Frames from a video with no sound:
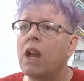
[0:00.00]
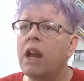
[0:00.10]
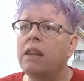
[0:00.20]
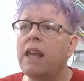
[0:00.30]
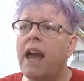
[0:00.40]

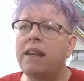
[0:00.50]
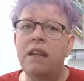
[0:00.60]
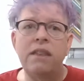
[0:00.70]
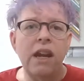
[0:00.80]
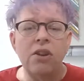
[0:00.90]
that
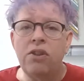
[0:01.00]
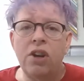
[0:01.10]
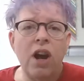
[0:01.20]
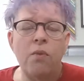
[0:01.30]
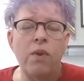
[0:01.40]
they're
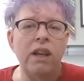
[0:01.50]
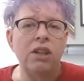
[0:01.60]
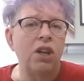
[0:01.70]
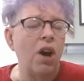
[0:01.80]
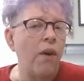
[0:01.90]
not willing to go